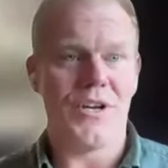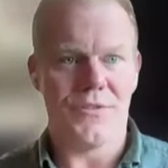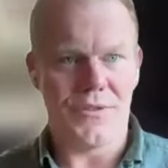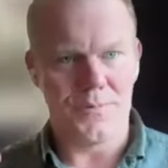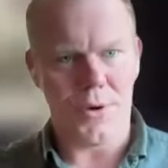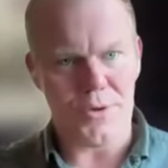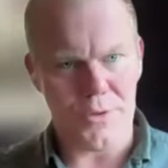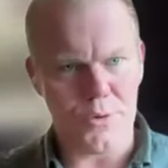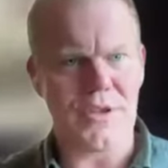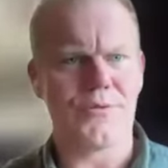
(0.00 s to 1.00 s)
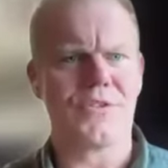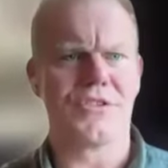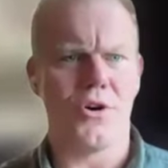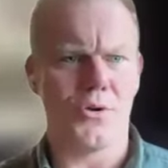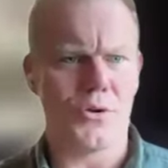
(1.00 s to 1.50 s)
where they put you through
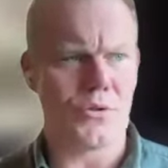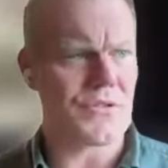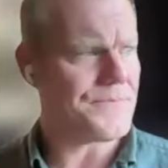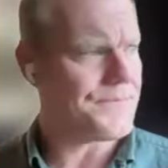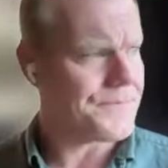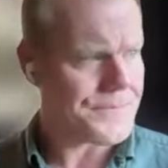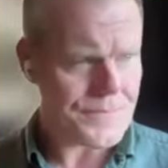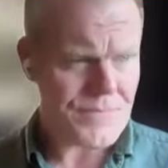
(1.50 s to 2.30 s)
different scenarios.